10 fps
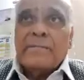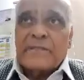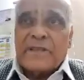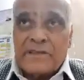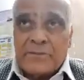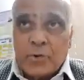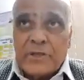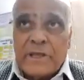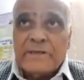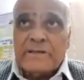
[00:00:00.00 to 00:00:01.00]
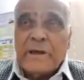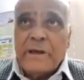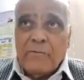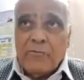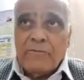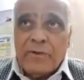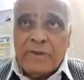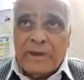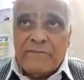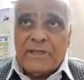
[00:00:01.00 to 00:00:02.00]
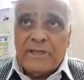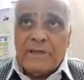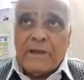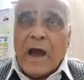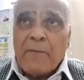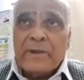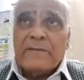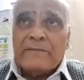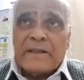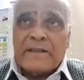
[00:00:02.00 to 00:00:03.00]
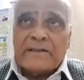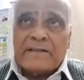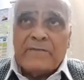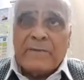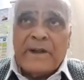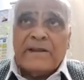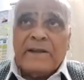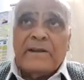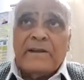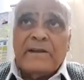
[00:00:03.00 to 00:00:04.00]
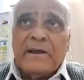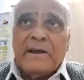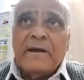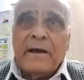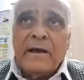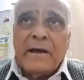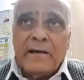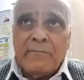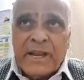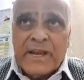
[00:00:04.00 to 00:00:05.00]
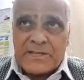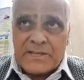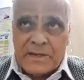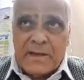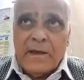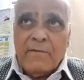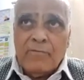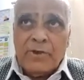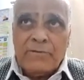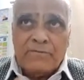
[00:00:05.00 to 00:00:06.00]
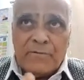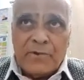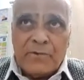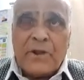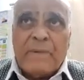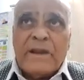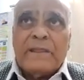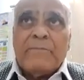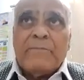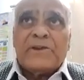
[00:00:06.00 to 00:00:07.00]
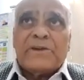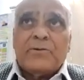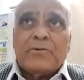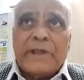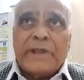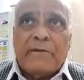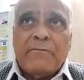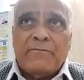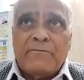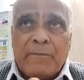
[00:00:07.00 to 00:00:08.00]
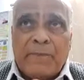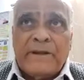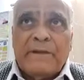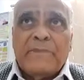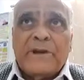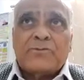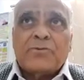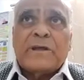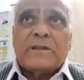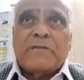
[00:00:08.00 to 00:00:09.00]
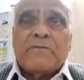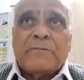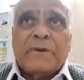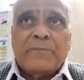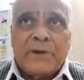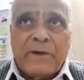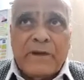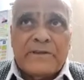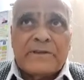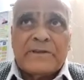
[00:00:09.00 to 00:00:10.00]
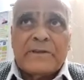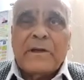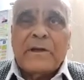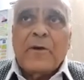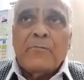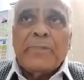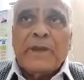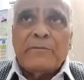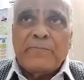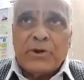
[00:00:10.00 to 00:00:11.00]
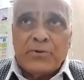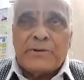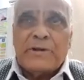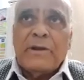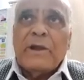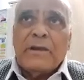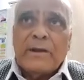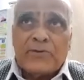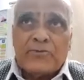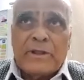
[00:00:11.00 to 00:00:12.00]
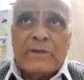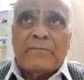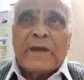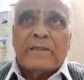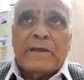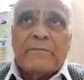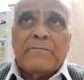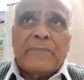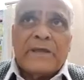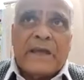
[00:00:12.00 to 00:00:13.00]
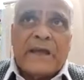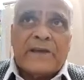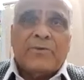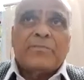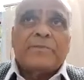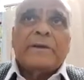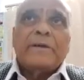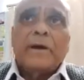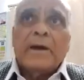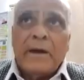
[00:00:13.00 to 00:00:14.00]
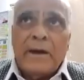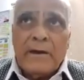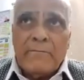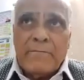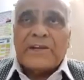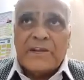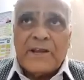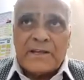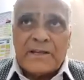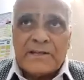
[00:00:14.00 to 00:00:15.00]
smoothies. We give the amli, that is the fermented millets. We recommend the patient to take fermented millets, so that the vitamin B12 is being produced naturally by the action of the bacteria.